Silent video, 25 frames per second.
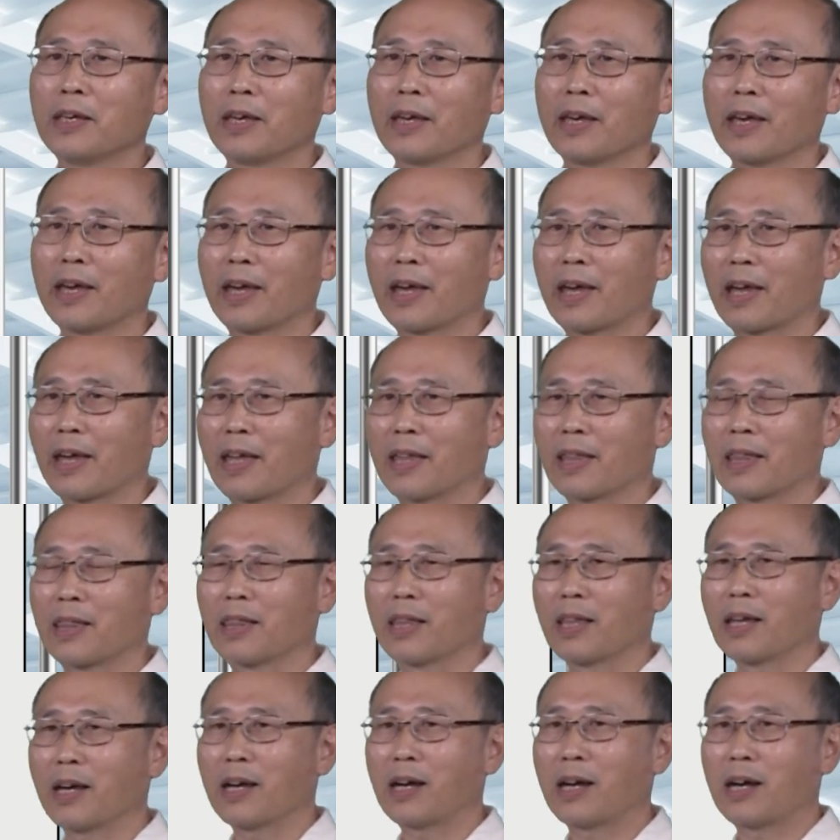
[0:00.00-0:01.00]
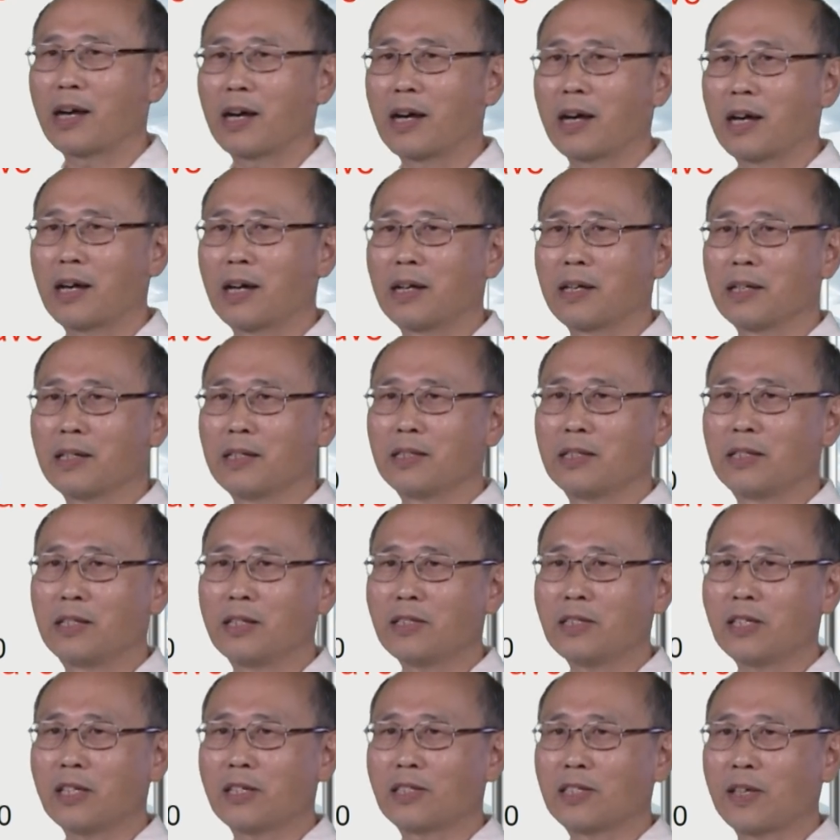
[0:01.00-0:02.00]
And
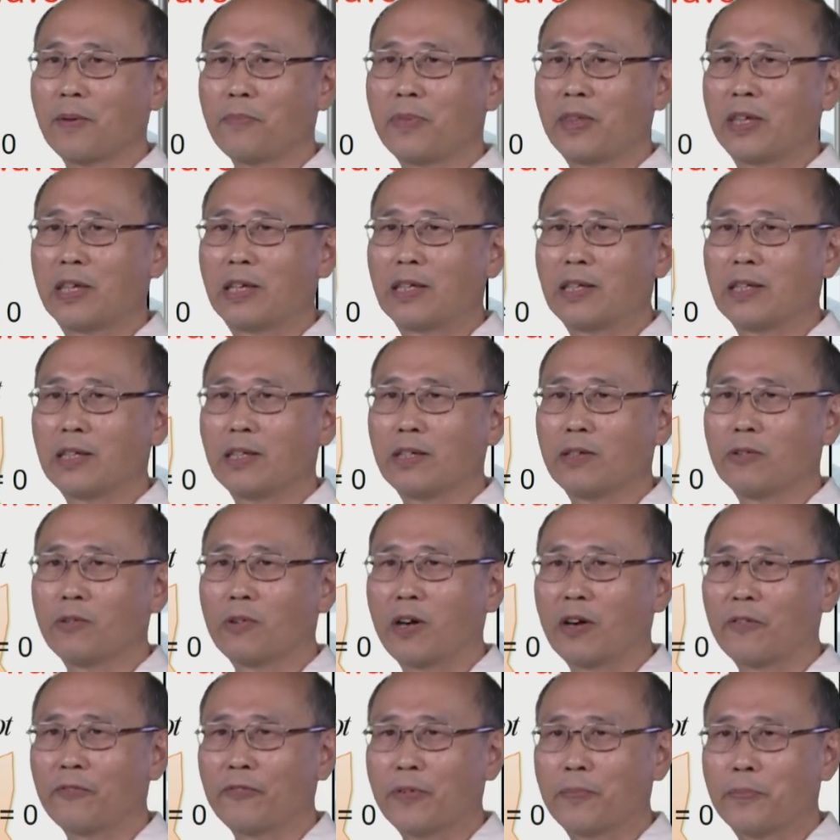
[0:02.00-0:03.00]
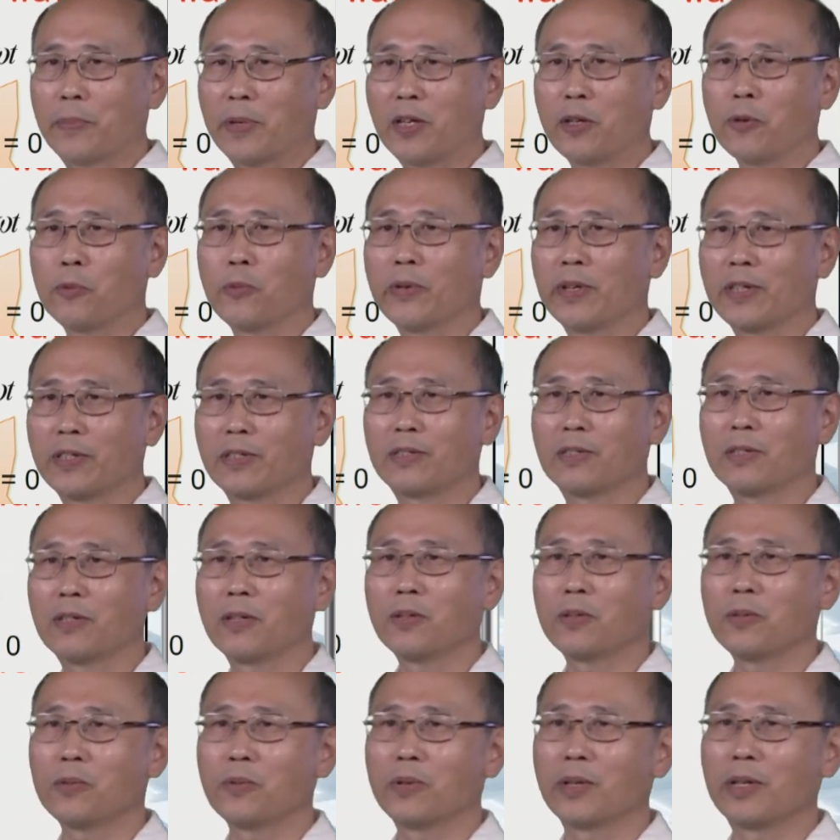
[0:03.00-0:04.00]
this is something you are familiar with
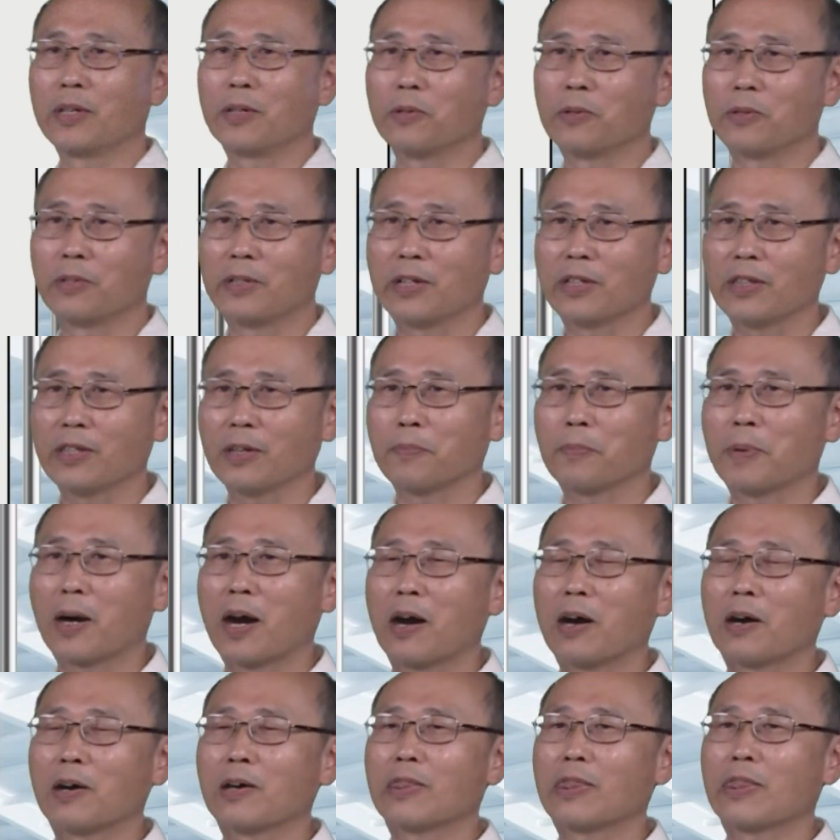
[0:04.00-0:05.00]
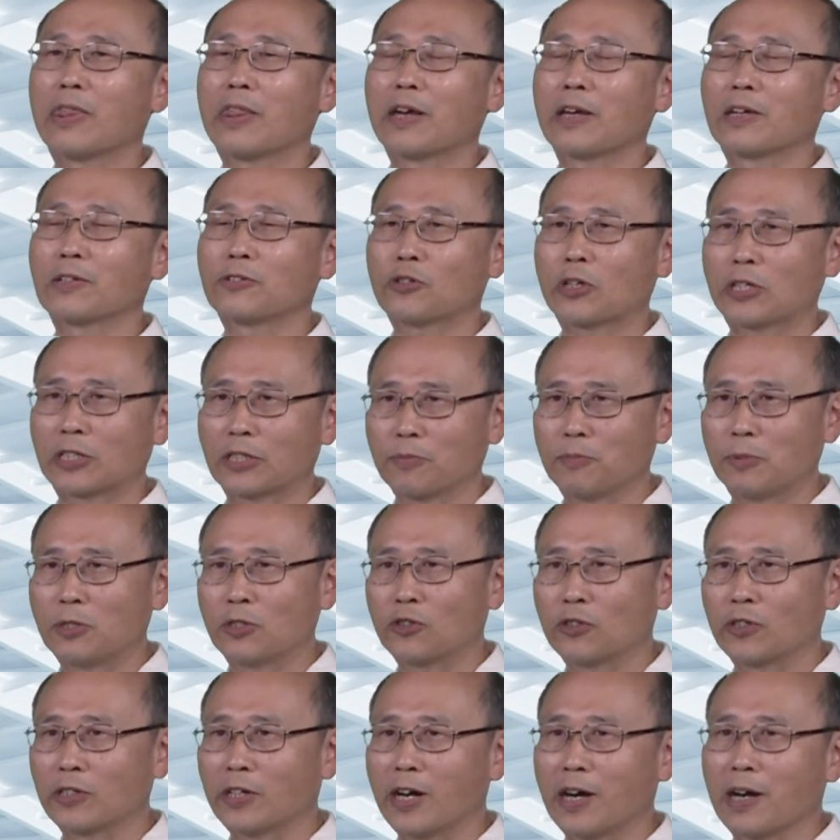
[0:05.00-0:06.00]
when you learn about the
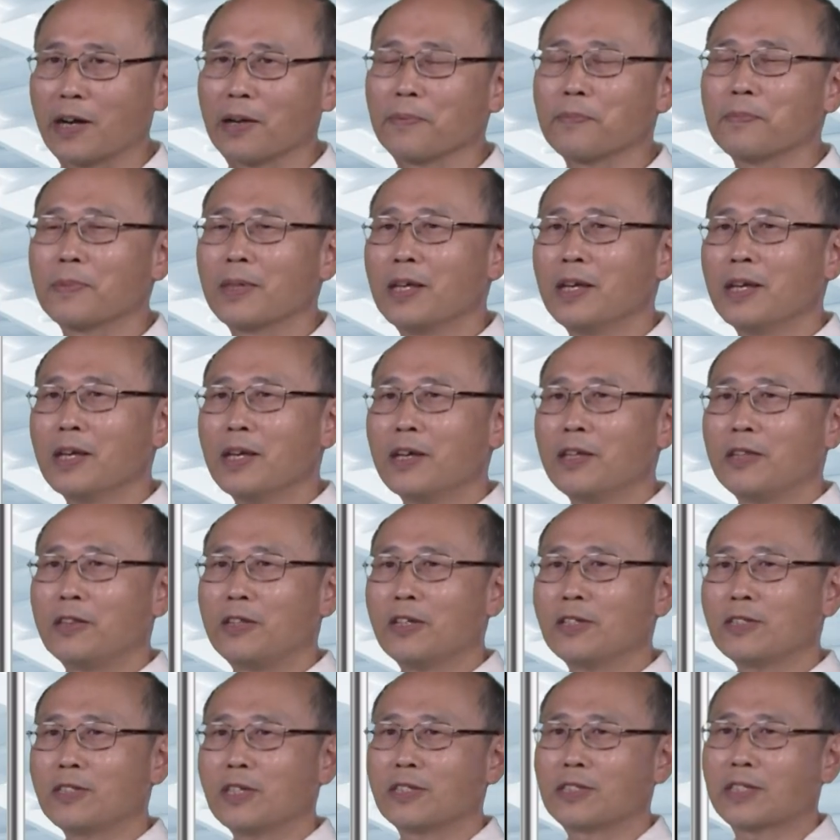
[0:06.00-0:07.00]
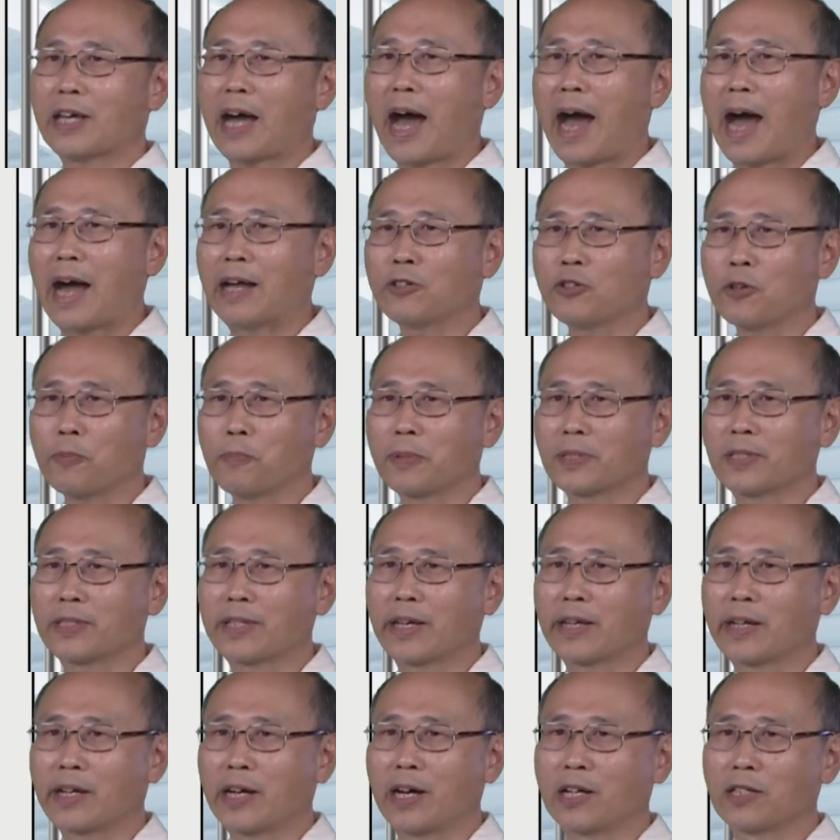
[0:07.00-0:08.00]
transmission line. This is
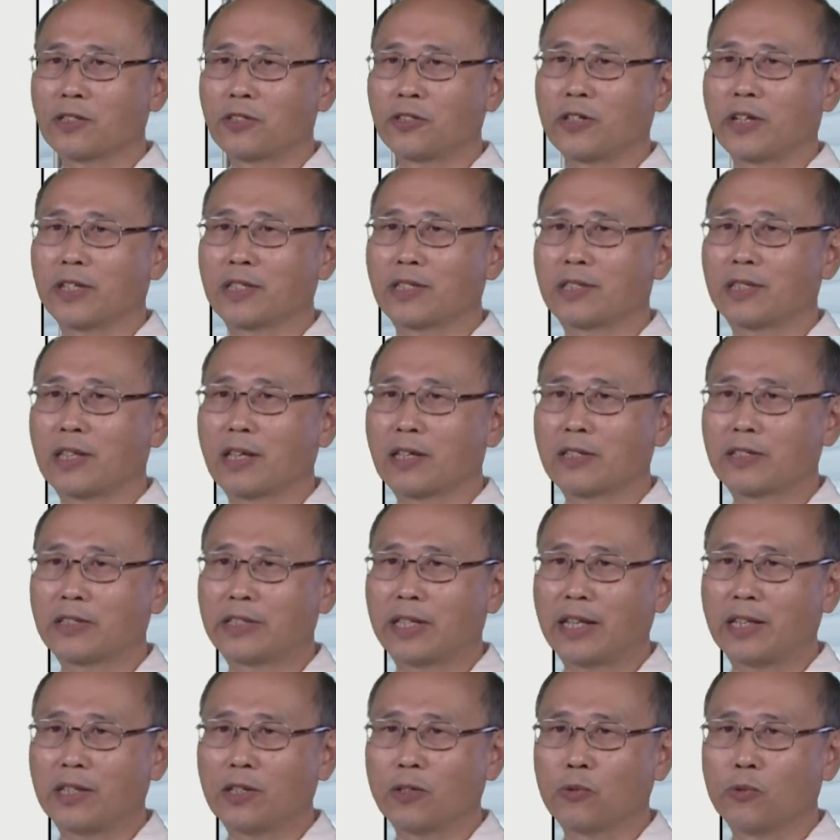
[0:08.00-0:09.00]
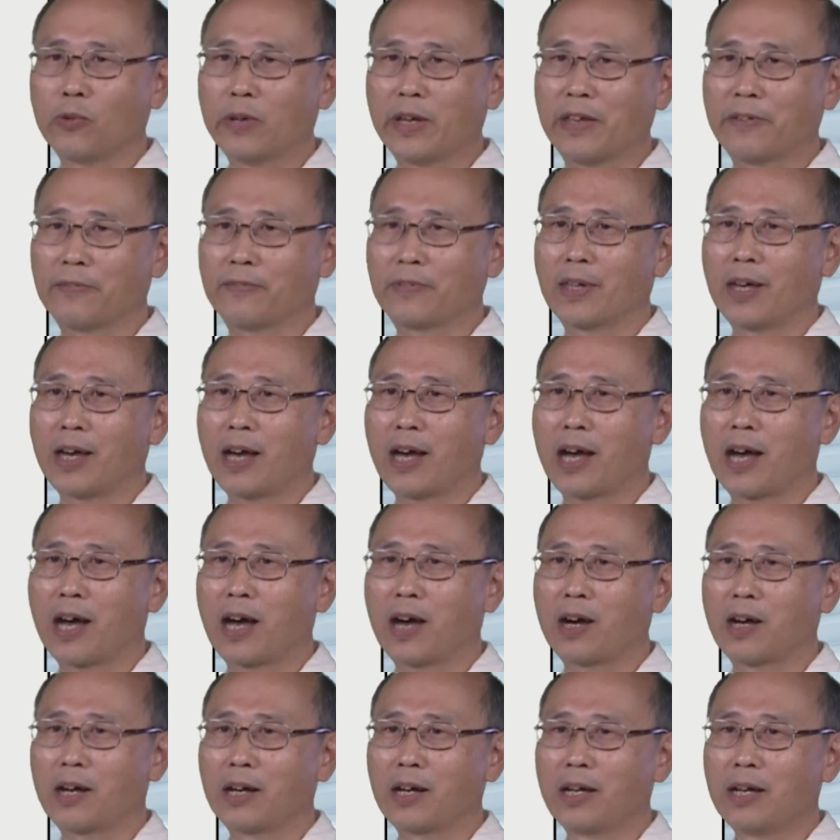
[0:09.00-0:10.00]
100% contrast standing wave,
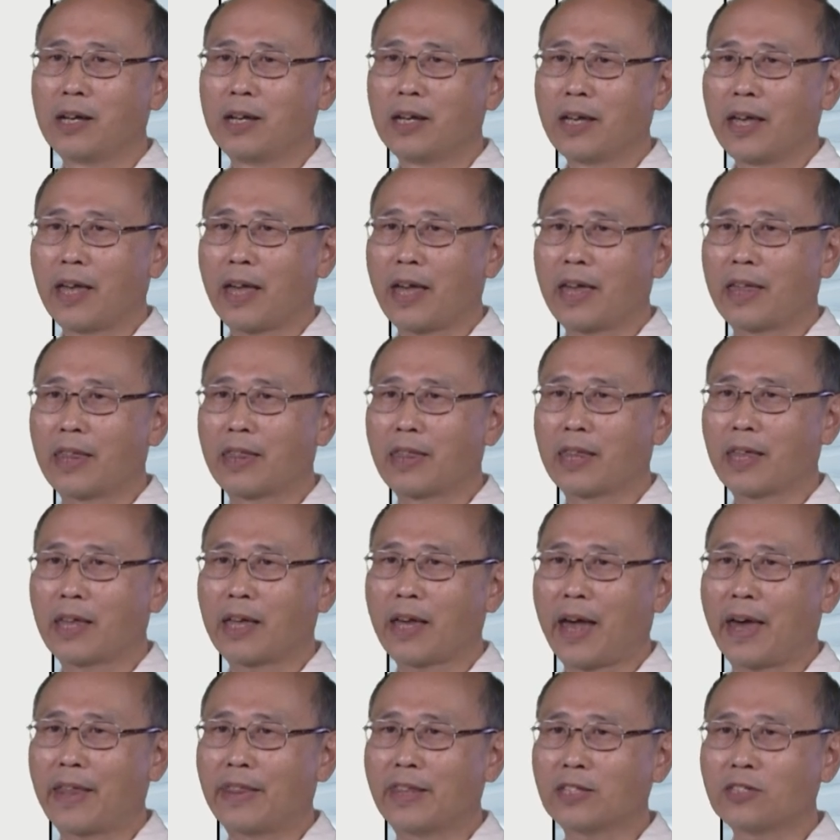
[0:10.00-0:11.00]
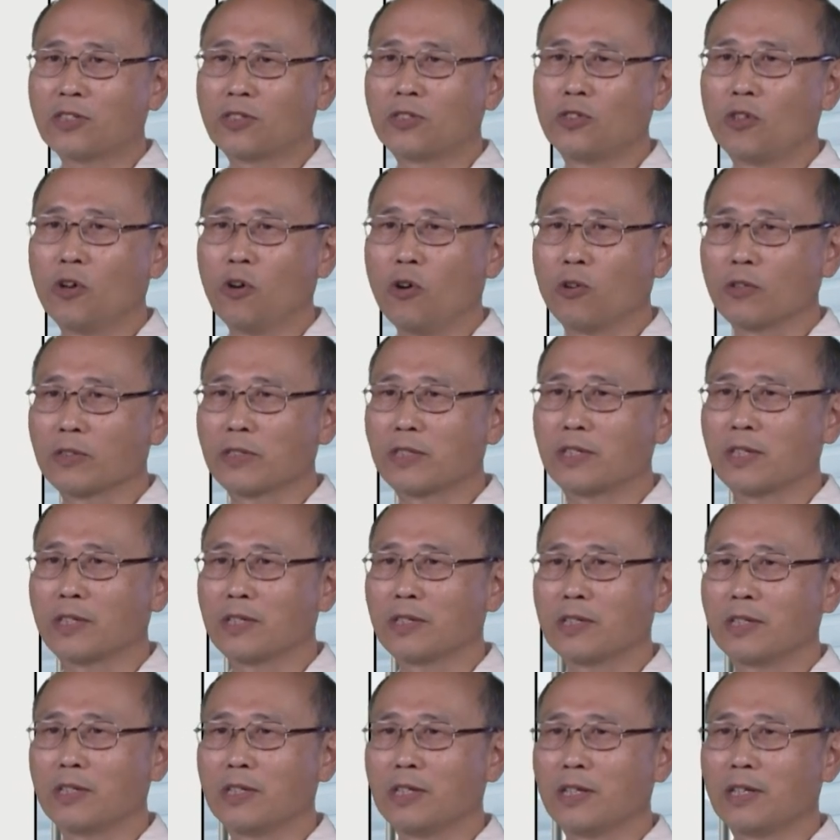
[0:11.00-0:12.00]
and at this node,
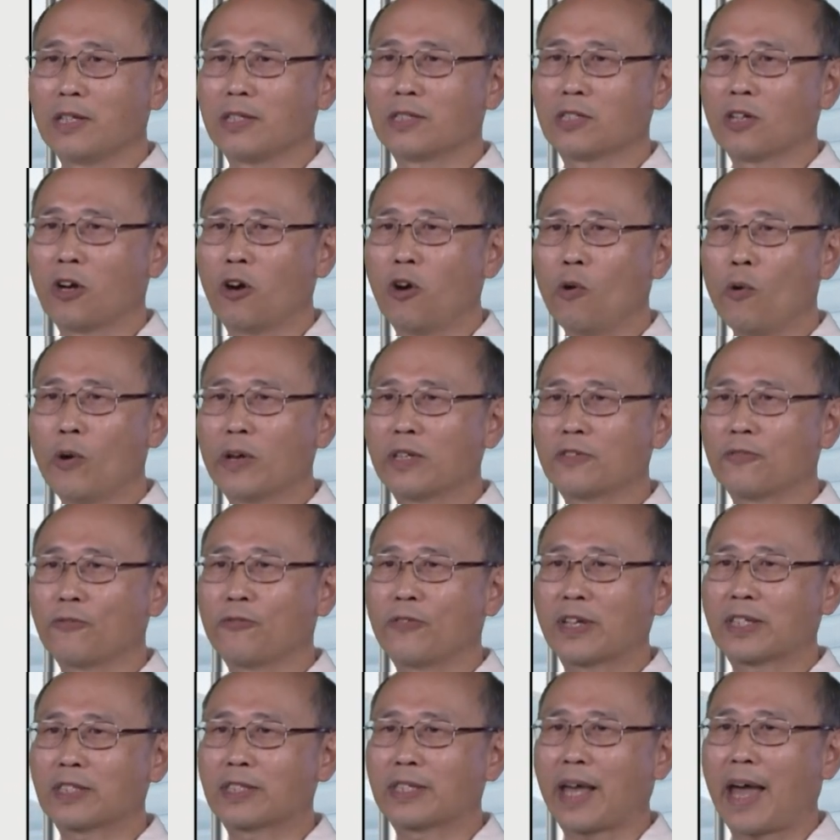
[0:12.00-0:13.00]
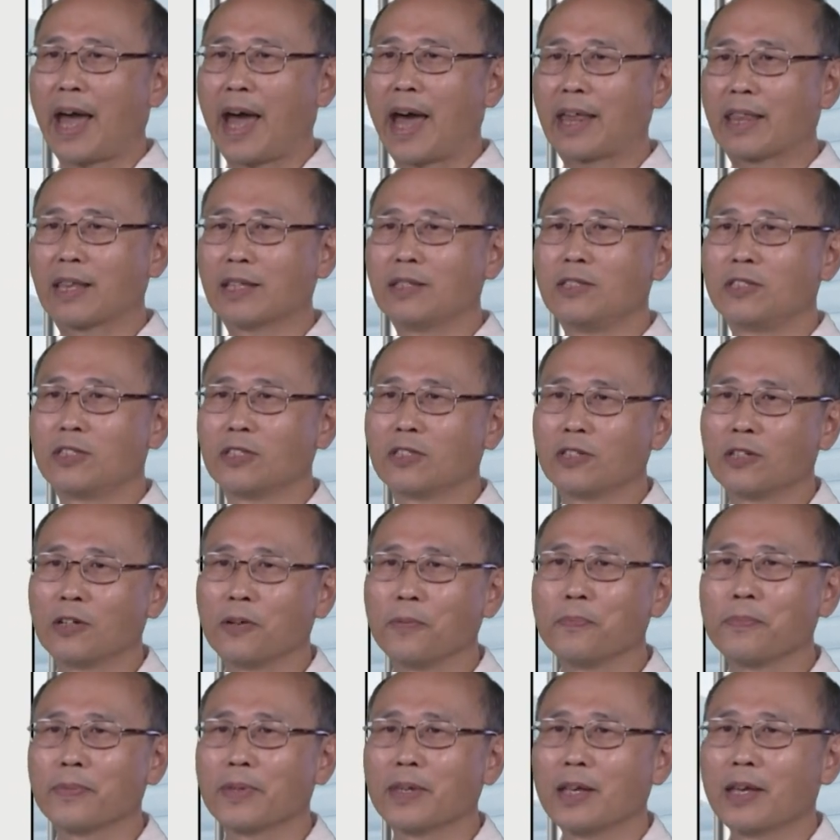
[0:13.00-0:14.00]
it's always fixed at
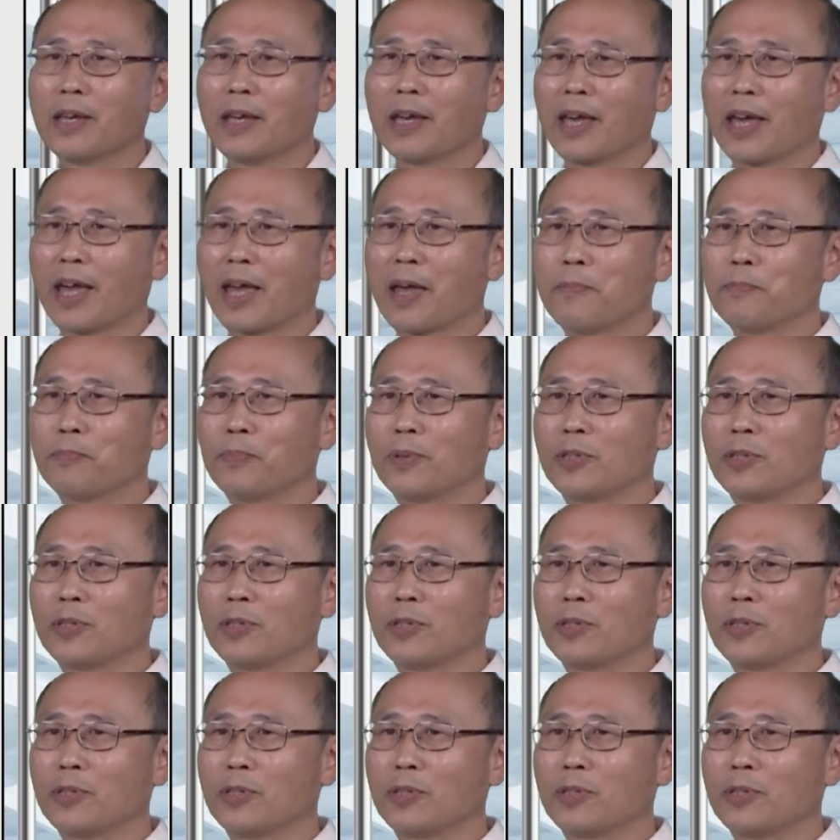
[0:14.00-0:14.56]
0. And